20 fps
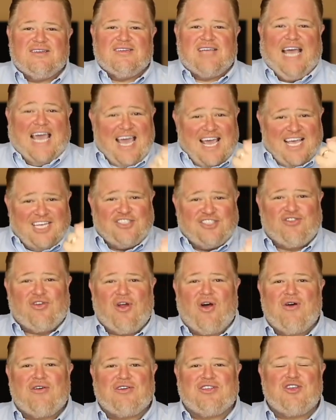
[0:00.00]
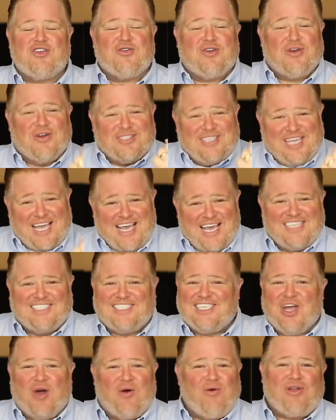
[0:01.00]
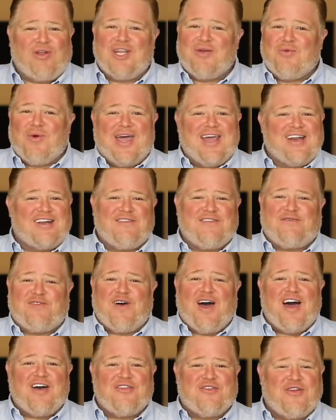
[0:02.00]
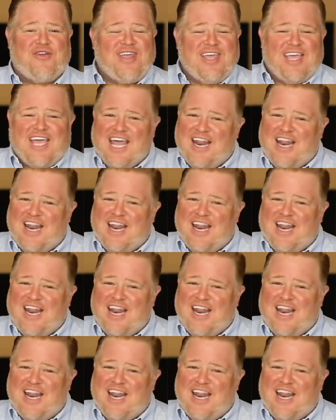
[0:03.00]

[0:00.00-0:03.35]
He's drawing you because He's the only way to the Father.